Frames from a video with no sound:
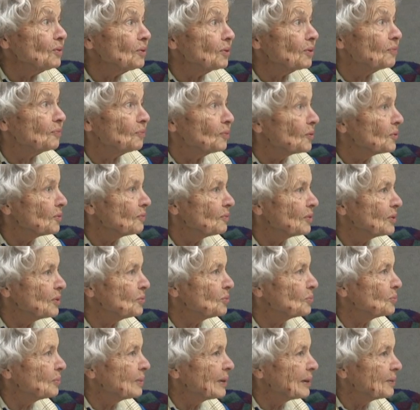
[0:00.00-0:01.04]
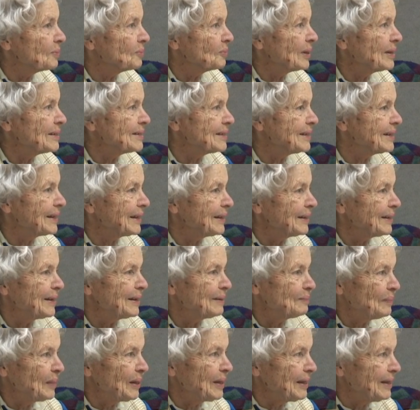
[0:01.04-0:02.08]
look forward to our Wednesday
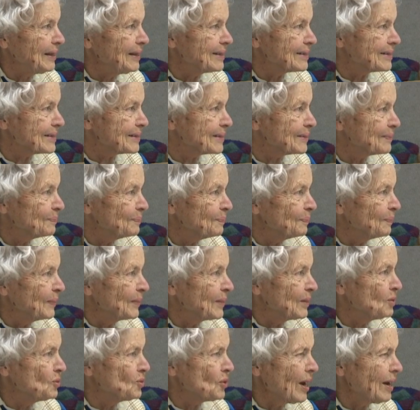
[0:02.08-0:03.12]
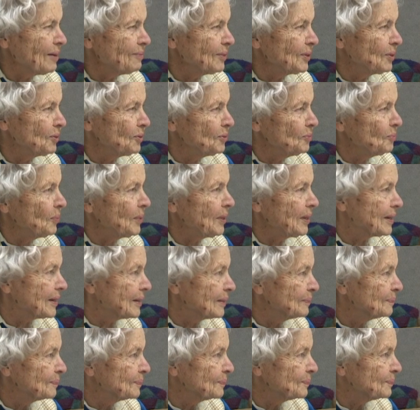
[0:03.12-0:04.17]
meetings. Did you have a good week?
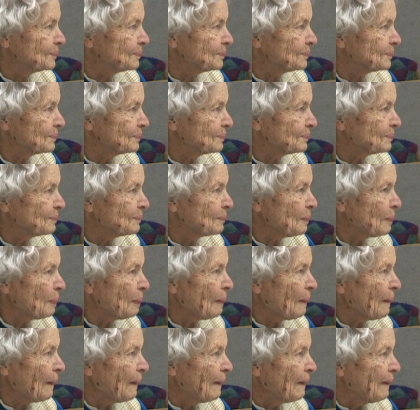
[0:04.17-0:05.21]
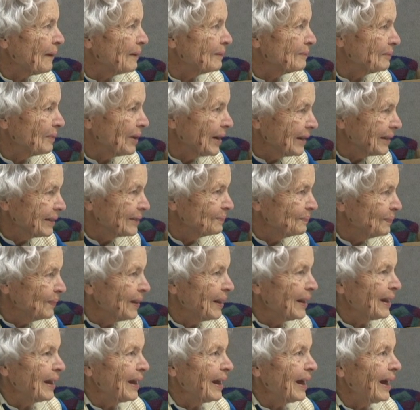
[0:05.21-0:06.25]
Yes. yes. Right.
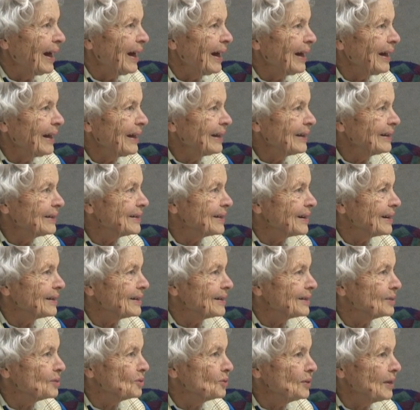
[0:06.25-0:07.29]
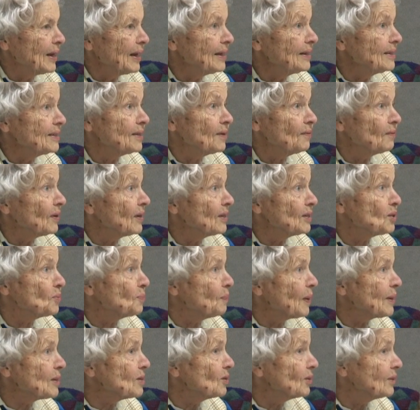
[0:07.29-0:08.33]
And today is a very
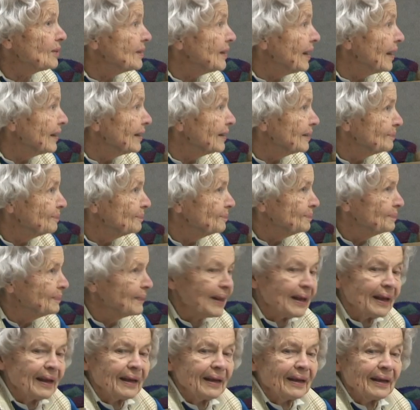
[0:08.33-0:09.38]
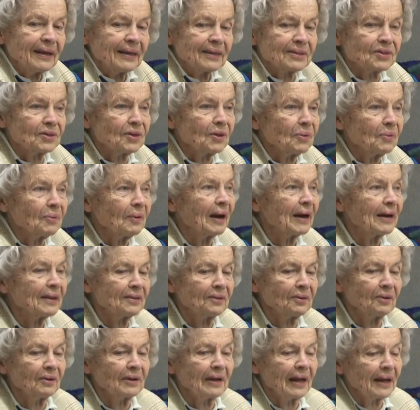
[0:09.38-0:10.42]
special day. So I
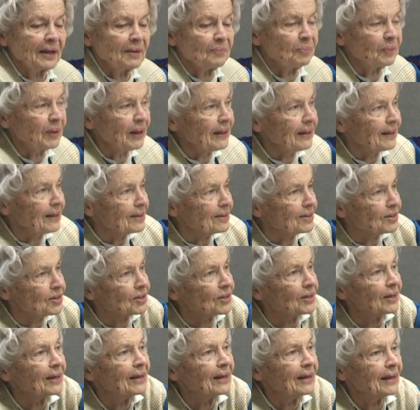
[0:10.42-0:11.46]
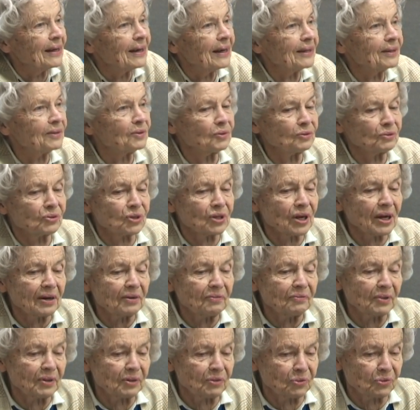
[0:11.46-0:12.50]
thought I'd bring this to share
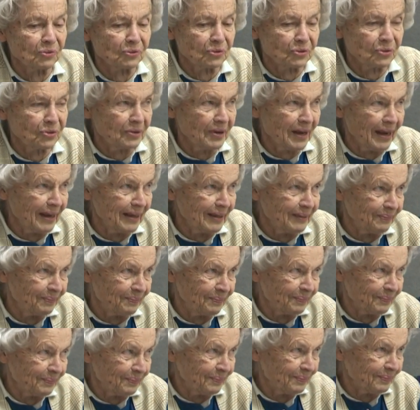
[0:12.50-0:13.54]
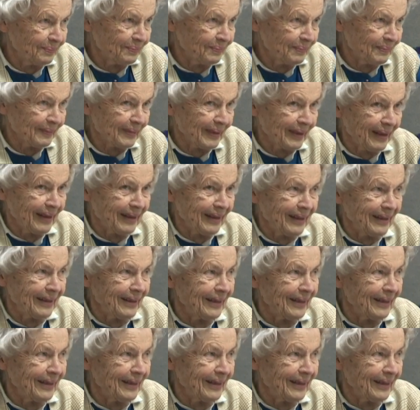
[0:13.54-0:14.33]
with you today. Oh.